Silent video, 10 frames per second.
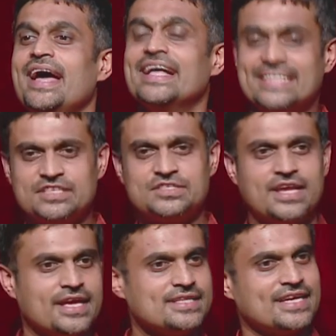These
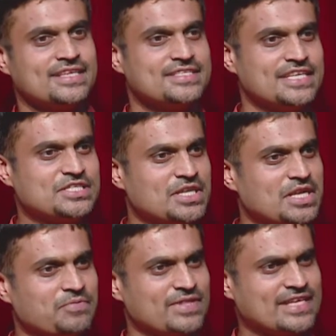days I see
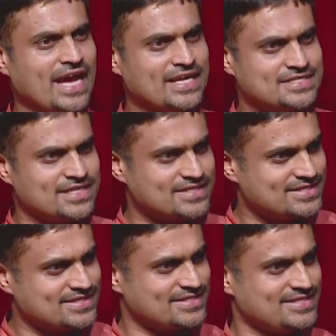children with
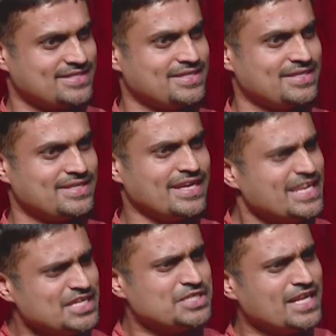gadgets.
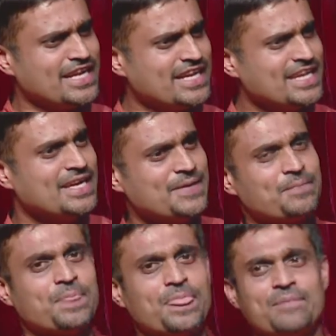Initially,
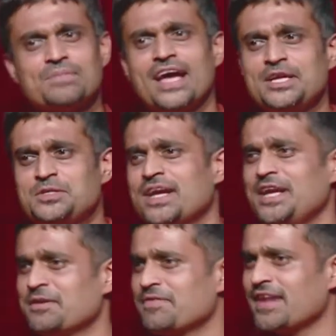I used to
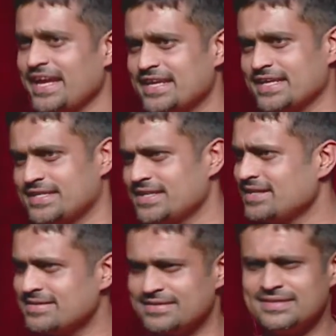kind of like it.
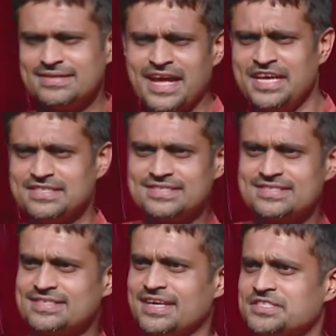
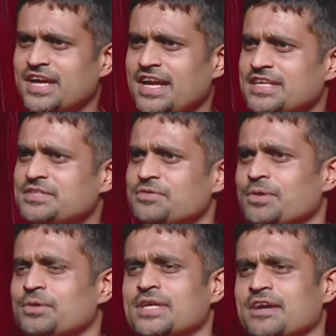Nice, a child is
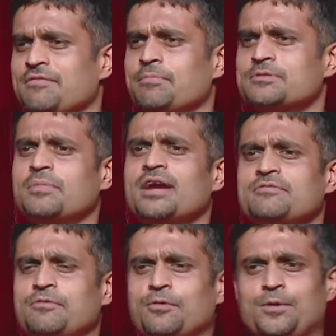using a
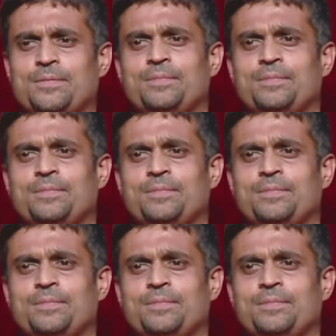smartphone.